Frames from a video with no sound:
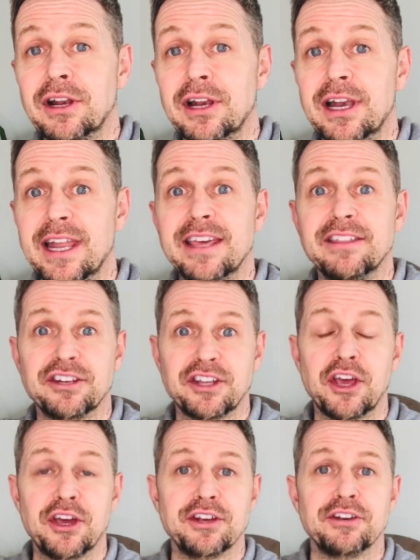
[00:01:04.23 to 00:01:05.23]

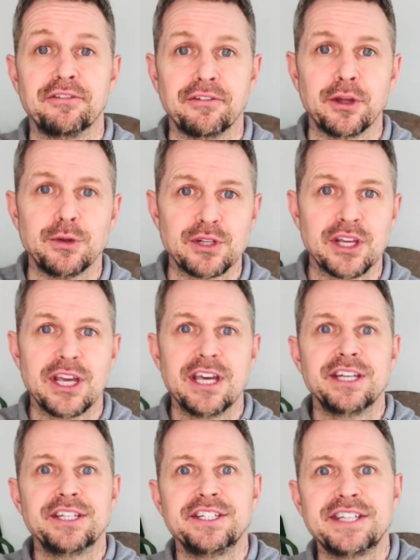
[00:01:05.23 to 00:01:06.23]
lathe-turned flute
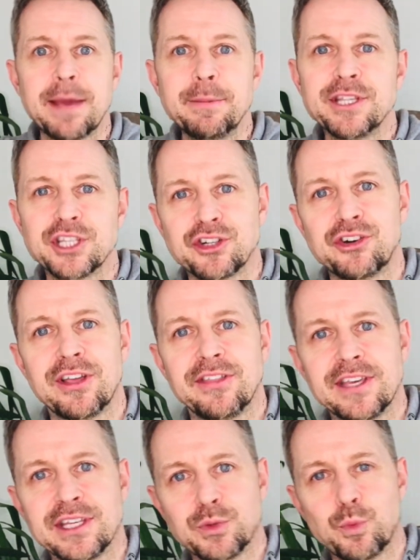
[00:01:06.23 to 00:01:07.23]
to demonstrate
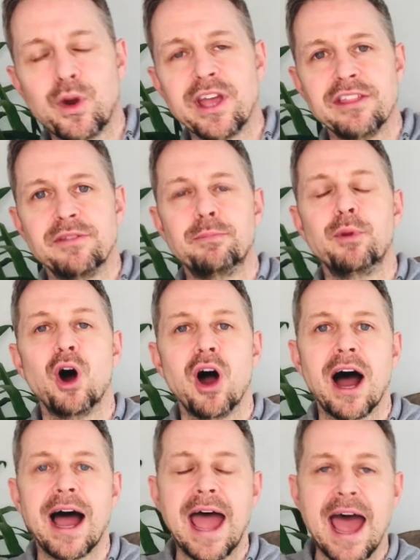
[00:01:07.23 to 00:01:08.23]
this with, but
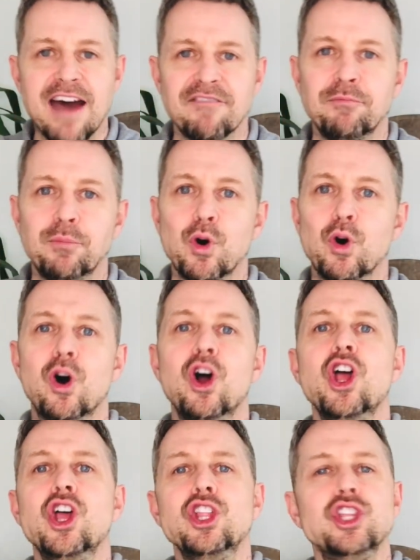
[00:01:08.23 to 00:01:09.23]
I have bought
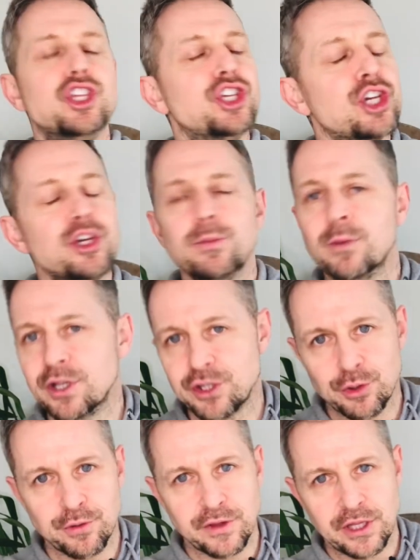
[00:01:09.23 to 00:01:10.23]
numerous
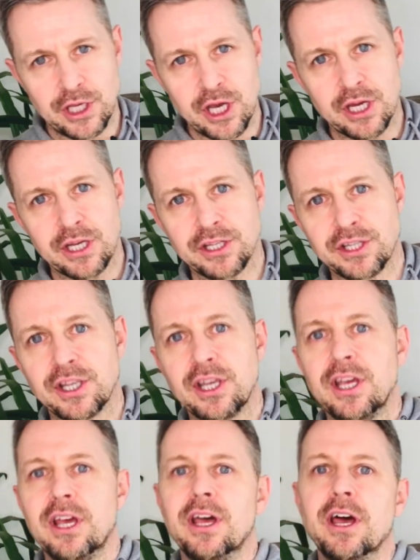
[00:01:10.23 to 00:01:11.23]
over the years,
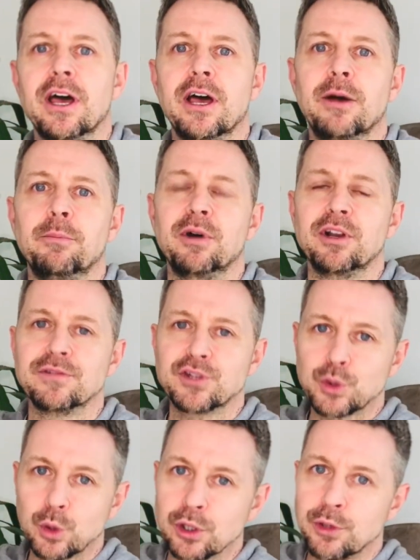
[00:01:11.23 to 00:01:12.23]
but have
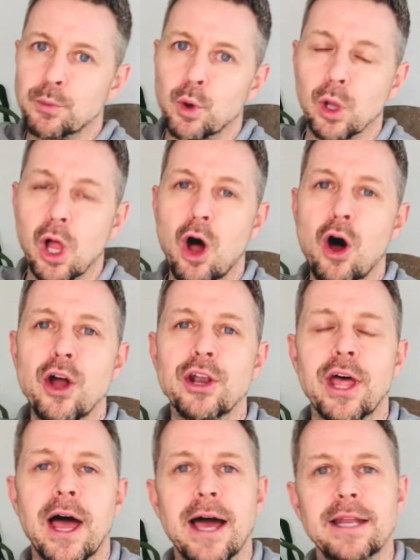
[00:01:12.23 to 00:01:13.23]
sold them all on.
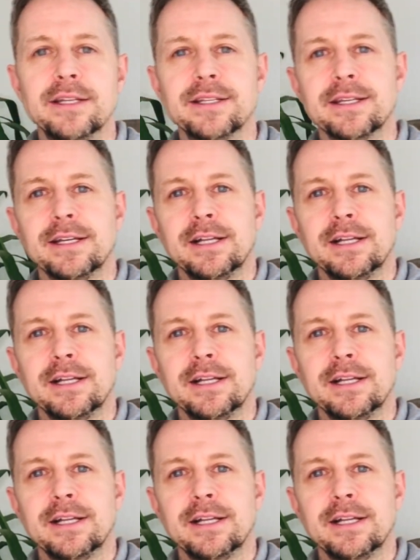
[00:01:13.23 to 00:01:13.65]
And